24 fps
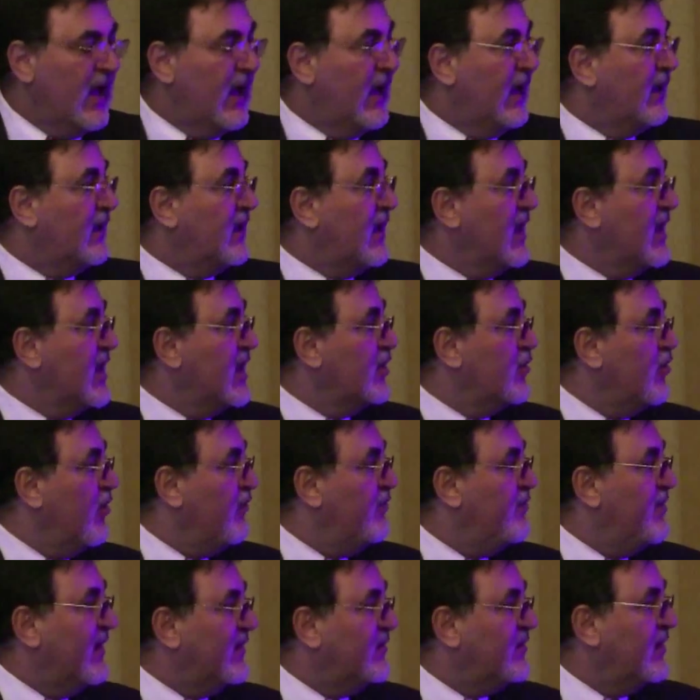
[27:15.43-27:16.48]
killing of
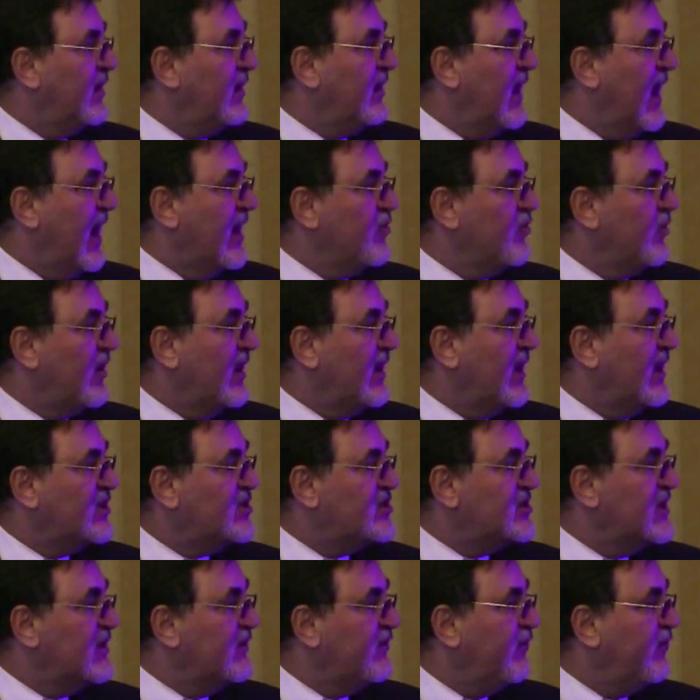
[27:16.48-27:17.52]
bacteria, and you can
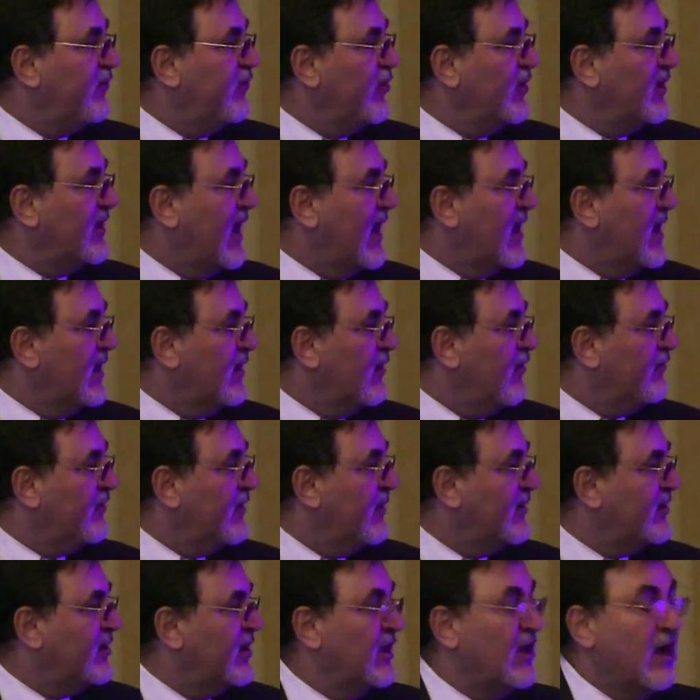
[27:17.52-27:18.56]
achieve full killing of the
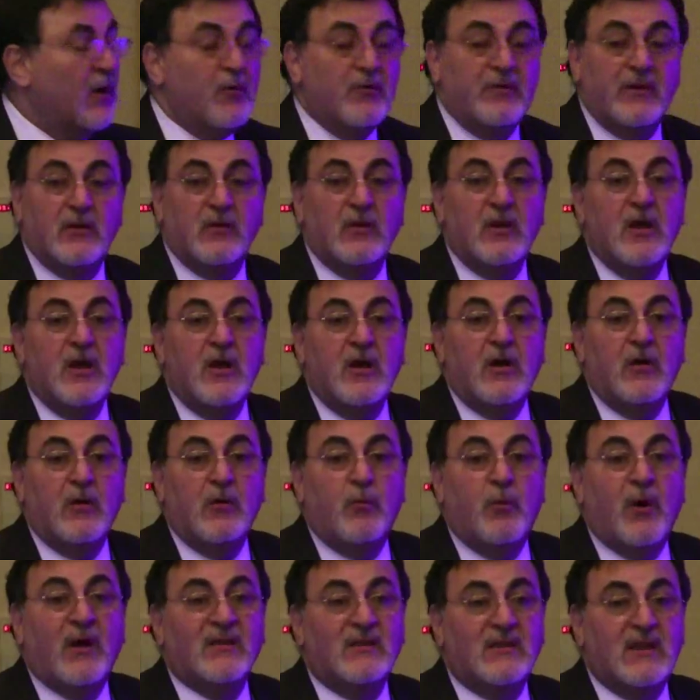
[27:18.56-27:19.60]
bacteria within
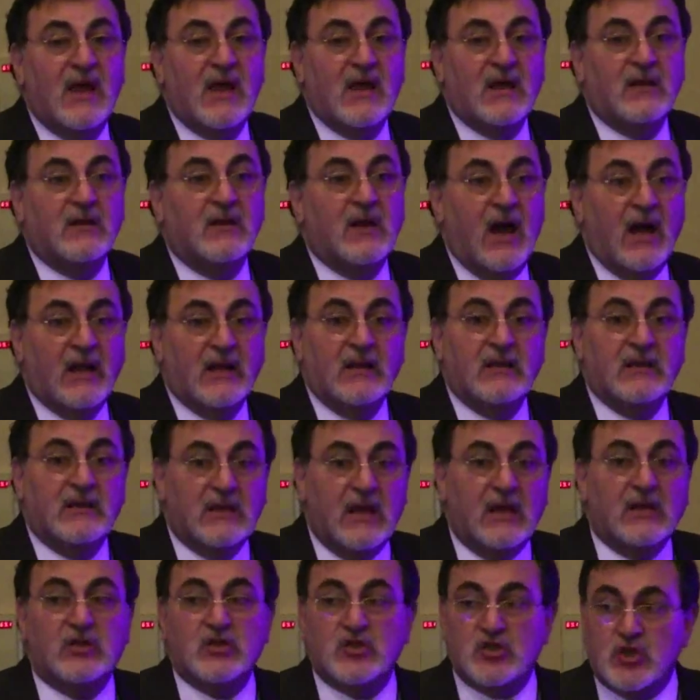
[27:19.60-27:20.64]
1 day. And
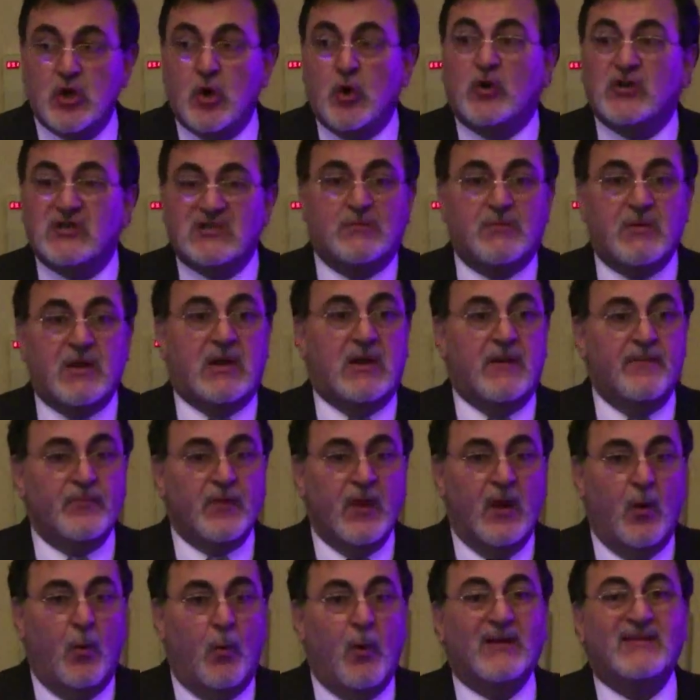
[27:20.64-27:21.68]
it shows me
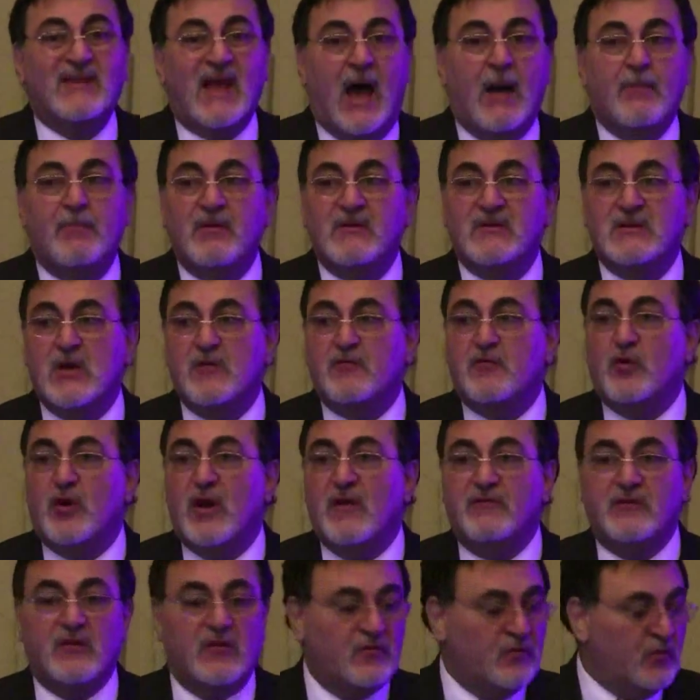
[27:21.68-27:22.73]
what happens if you give
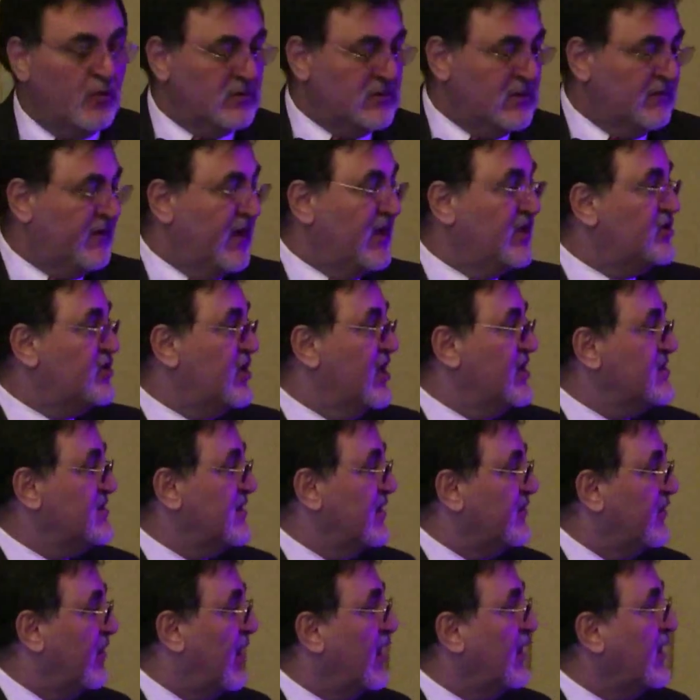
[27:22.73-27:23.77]
this dose. If I change the
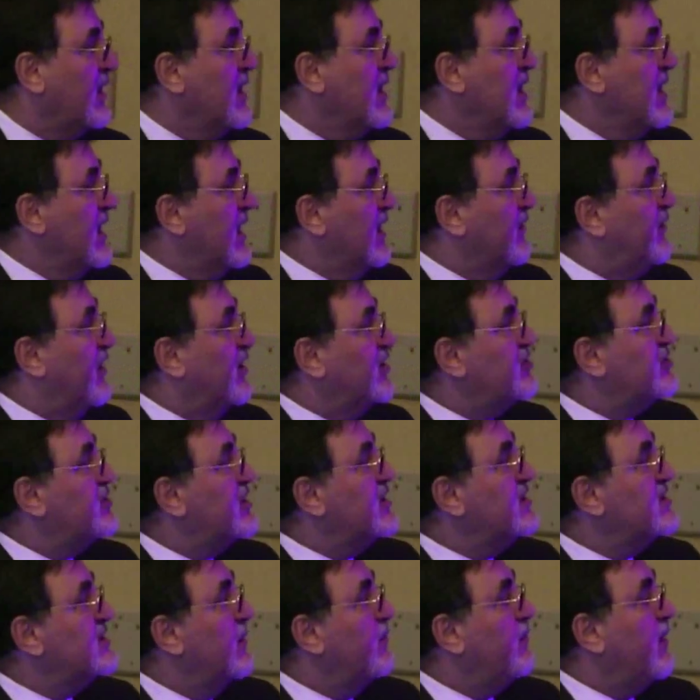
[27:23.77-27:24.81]
drug, if I change
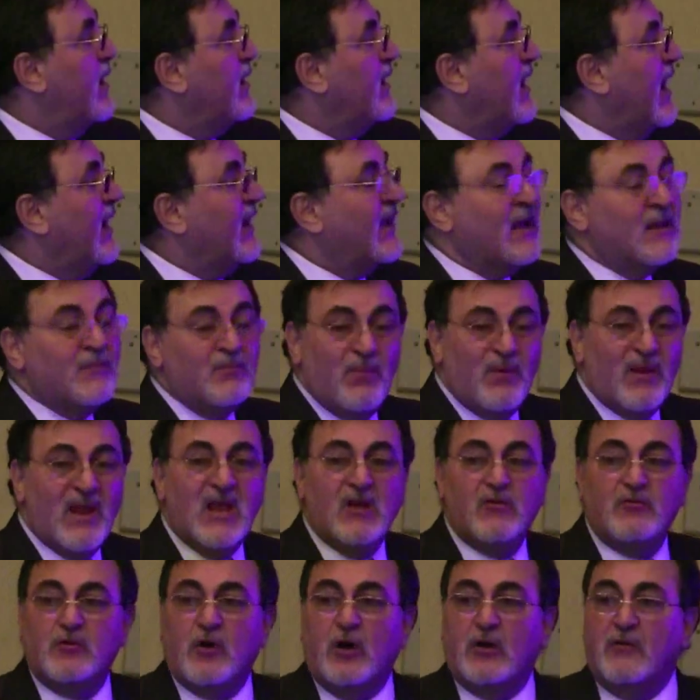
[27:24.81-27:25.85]
the bug, I can play
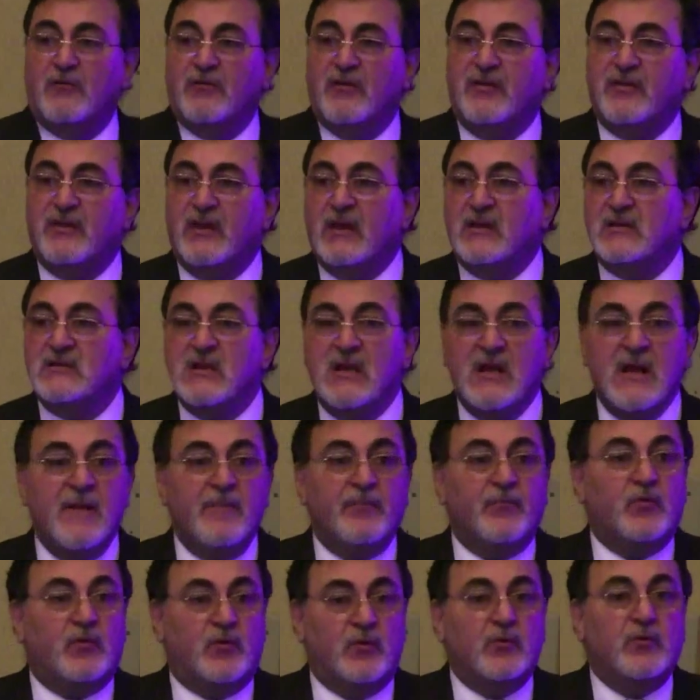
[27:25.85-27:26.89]
with all of these things
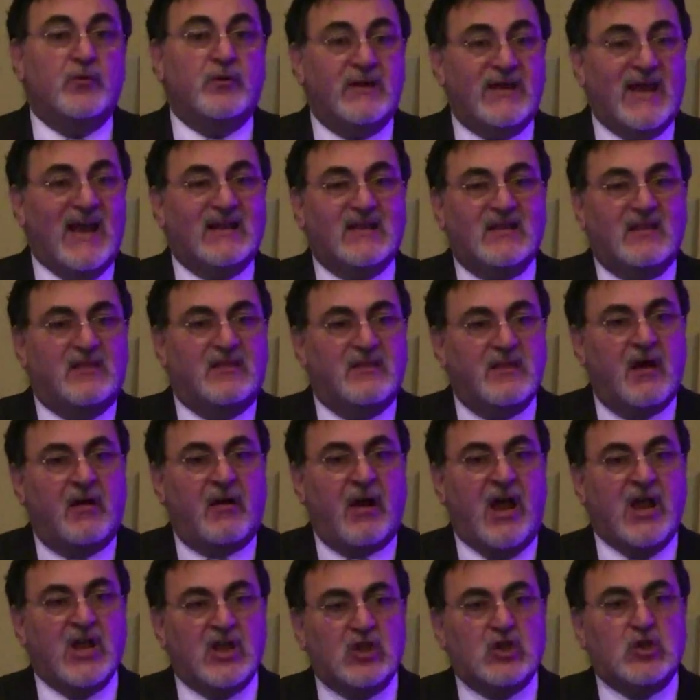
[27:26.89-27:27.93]
to get the
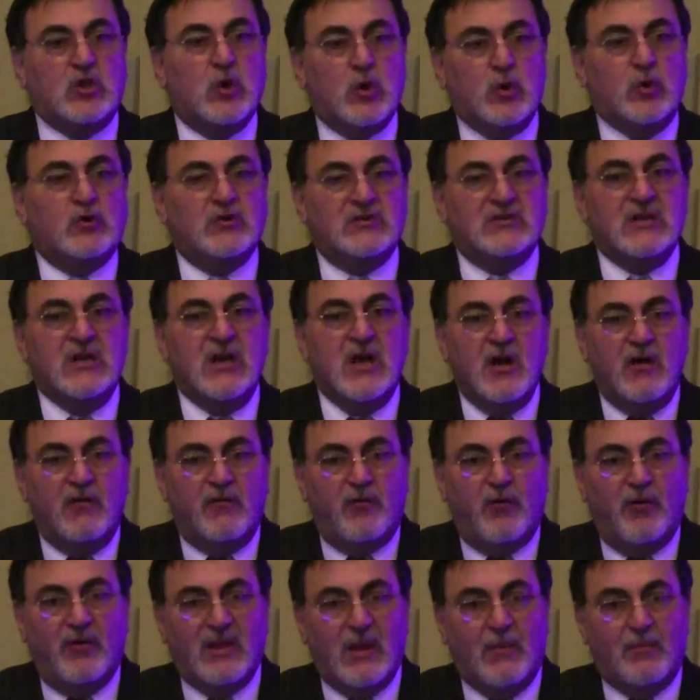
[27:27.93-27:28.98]
right dose
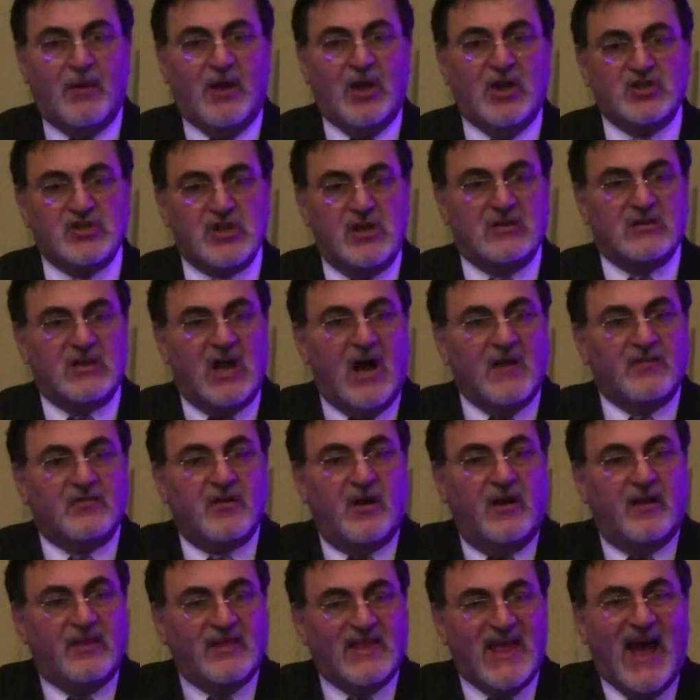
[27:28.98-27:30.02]
for the patient under
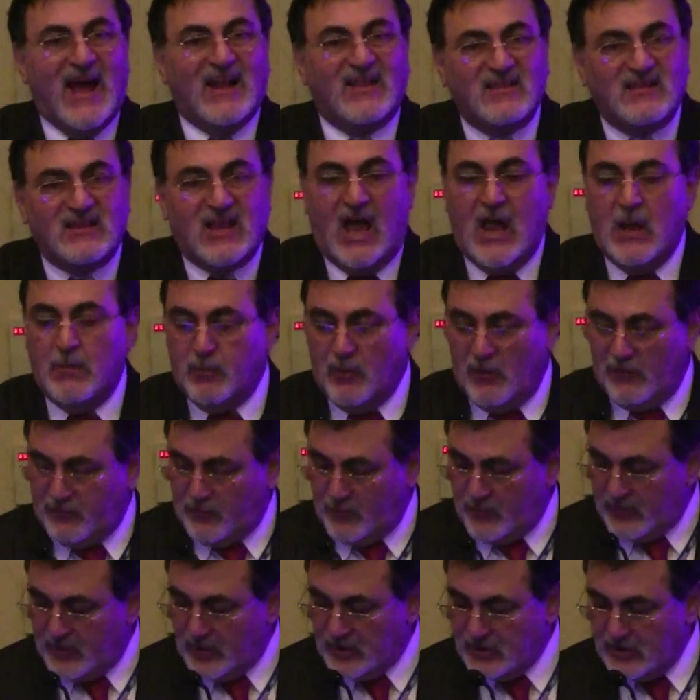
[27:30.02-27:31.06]
that type of
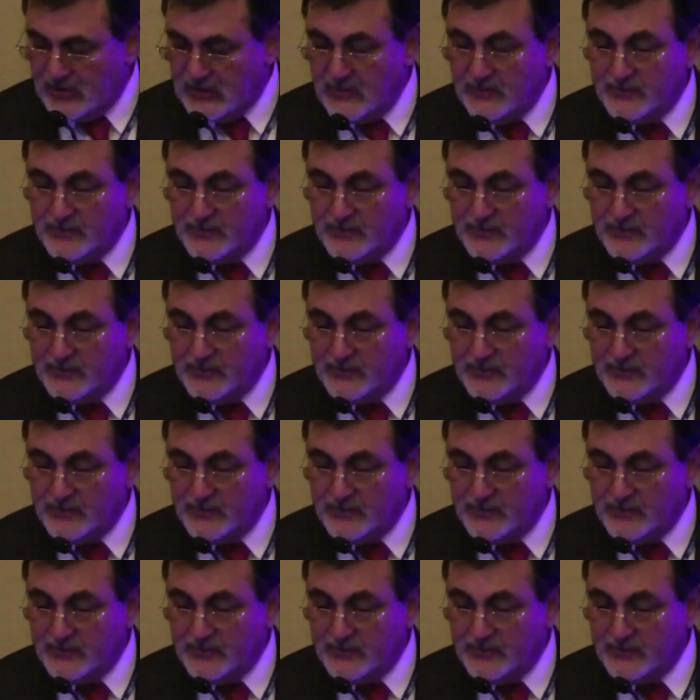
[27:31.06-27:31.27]
condition.